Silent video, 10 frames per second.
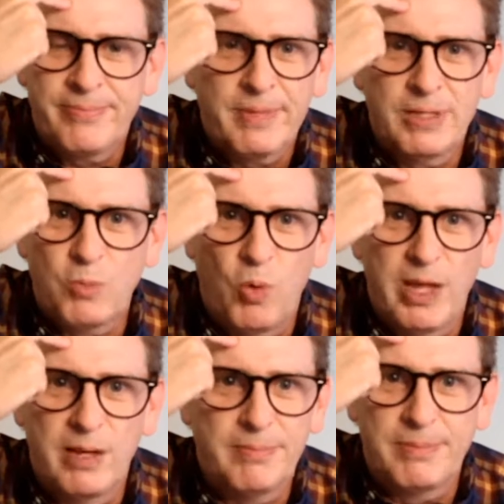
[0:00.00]

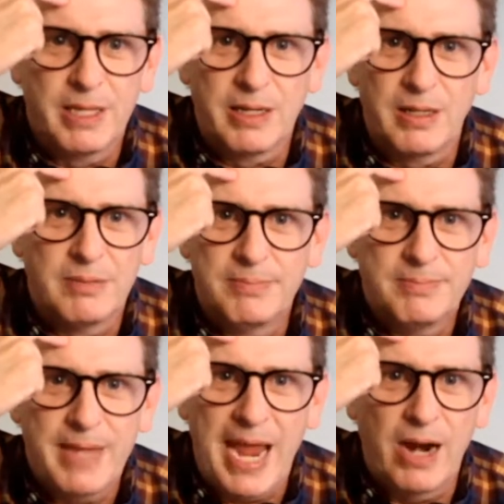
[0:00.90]
little
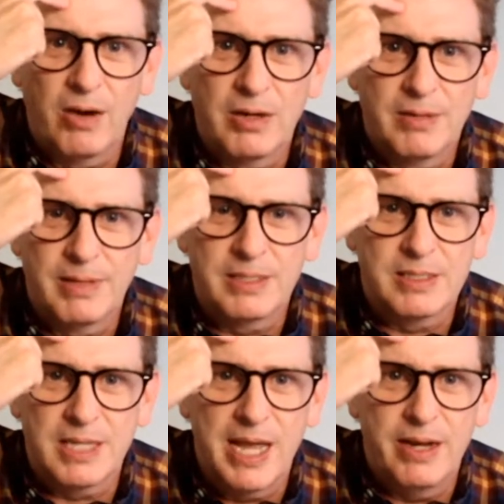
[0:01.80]
hair that
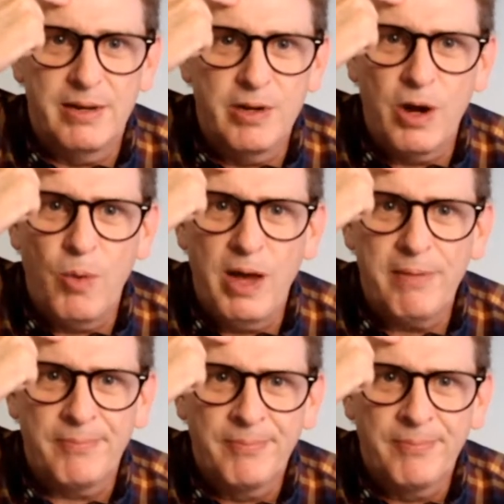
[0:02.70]
decided, you know what?